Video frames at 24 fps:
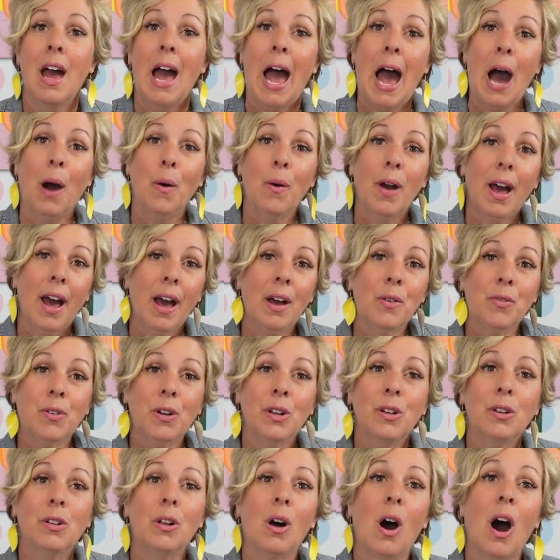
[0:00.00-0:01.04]
However,
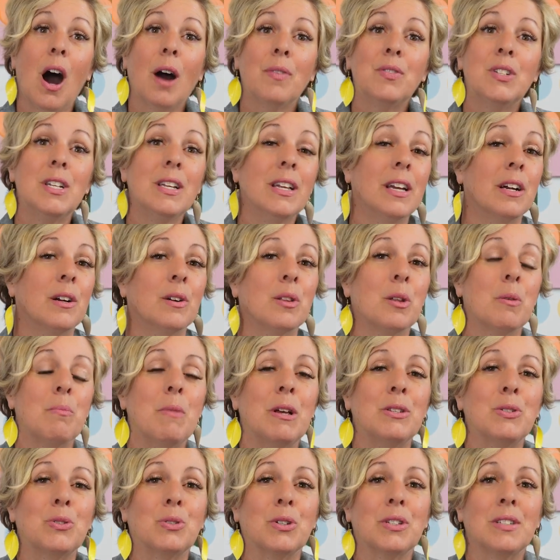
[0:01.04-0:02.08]
you'll often hear the
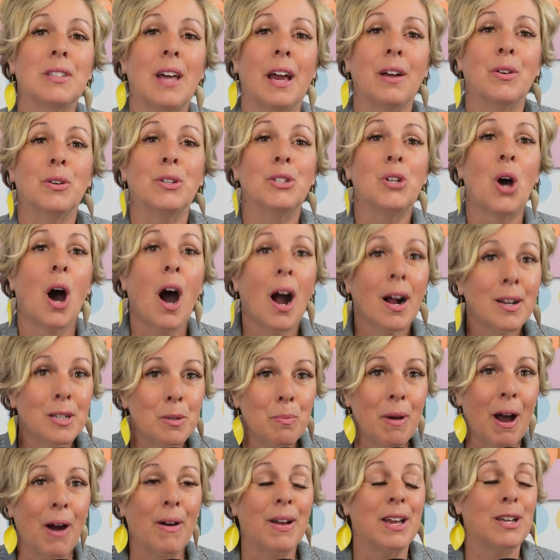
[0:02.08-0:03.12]
menstrual cycle talked
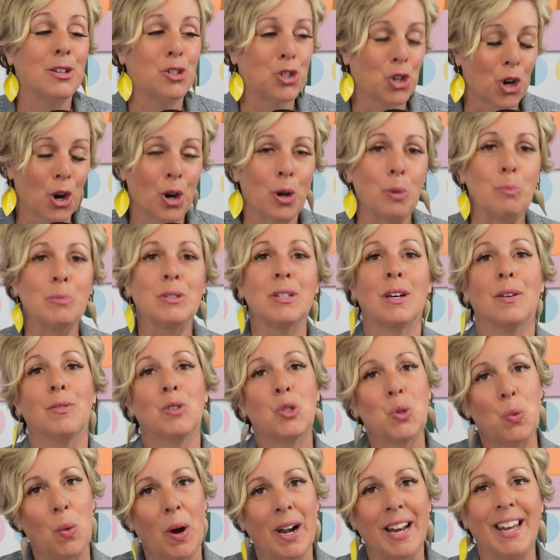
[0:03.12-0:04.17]
about in terms of
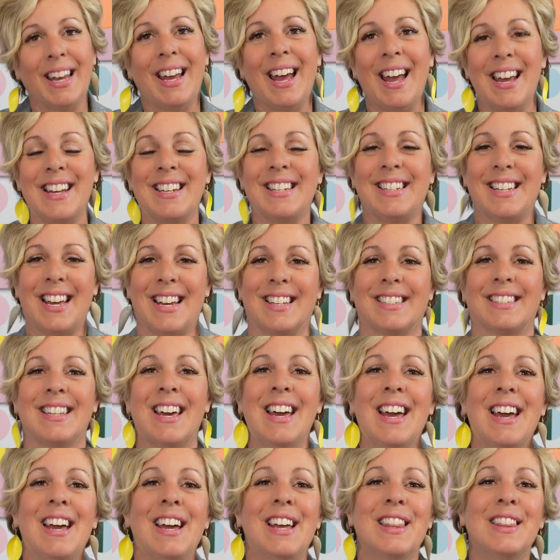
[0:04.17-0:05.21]
28 days.
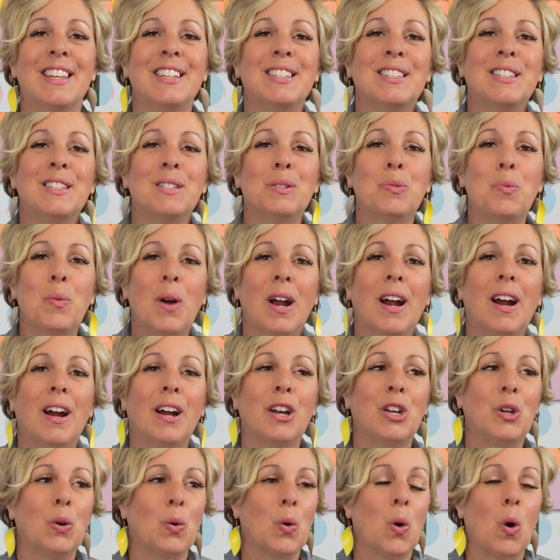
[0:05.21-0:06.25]
This is where
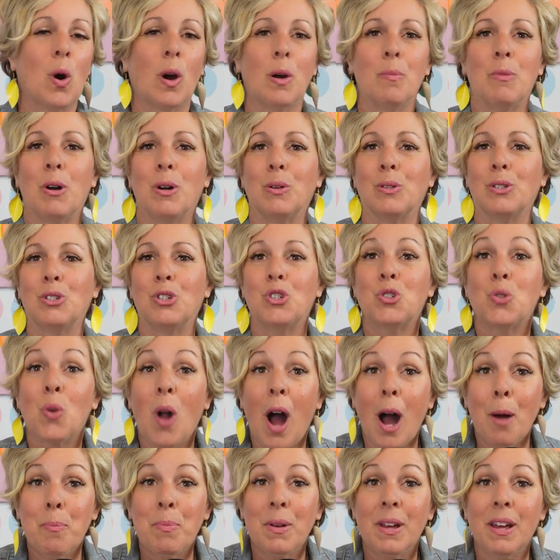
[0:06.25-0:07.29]
your hormones
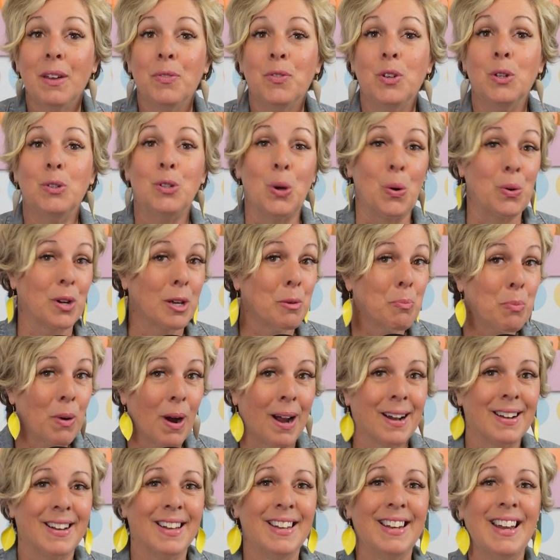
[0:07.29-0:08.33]
drop if you don't get
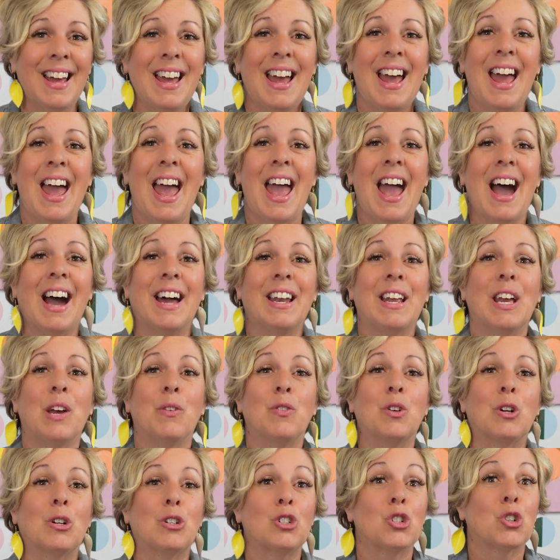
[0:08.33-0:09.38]
pregnant, and
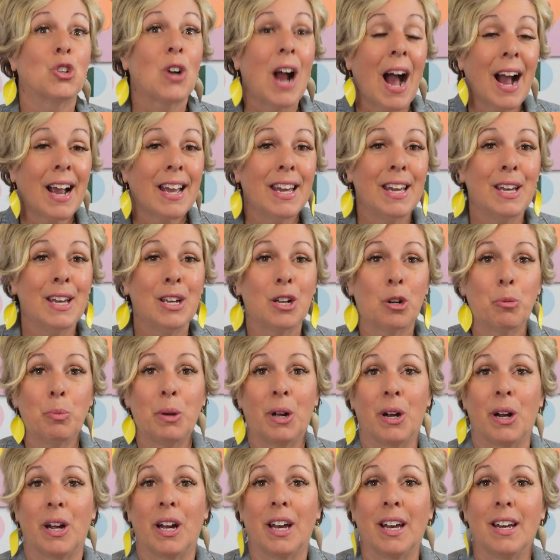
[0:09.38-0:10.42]
if you're tracking your
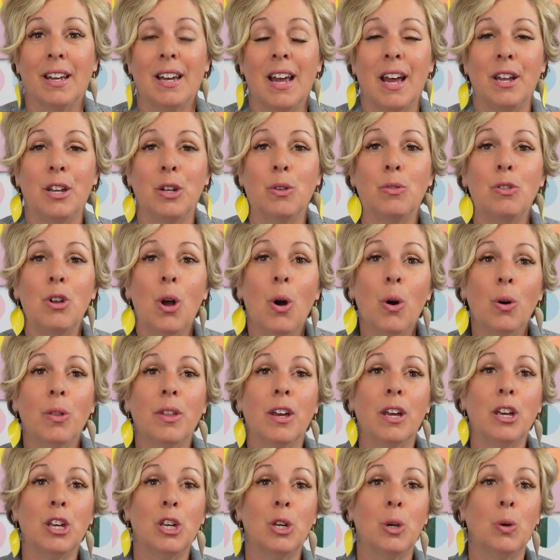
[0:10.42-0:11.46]
period and you know
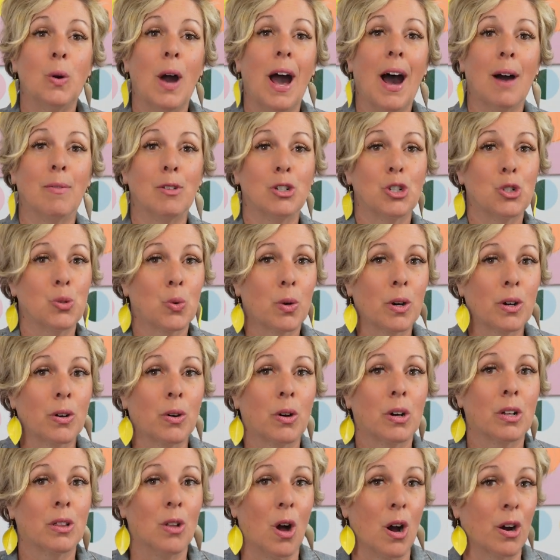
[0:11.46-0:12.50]
that you have a shorter
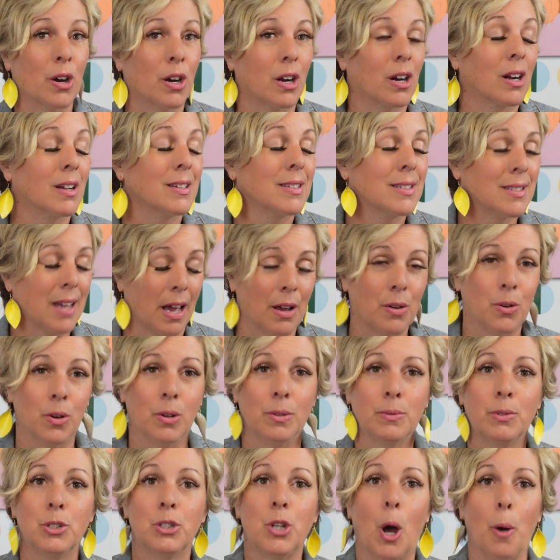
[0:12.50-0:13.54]
or longer cycle.
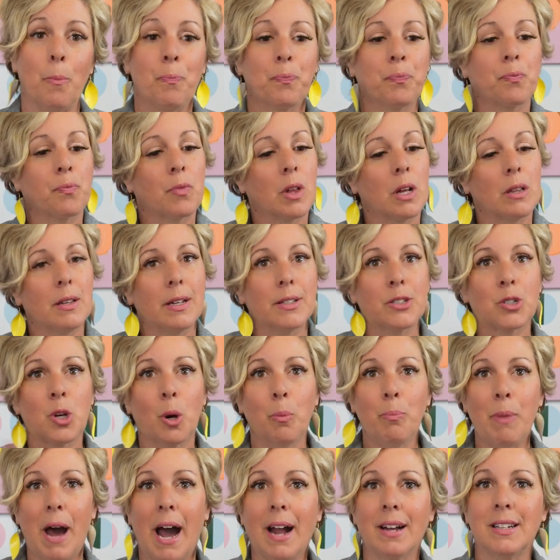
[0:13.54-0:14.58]
So let's go
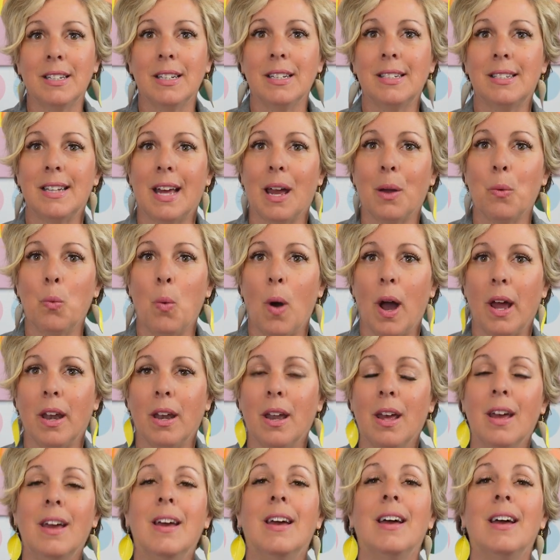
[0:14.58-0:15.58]
back to day 1.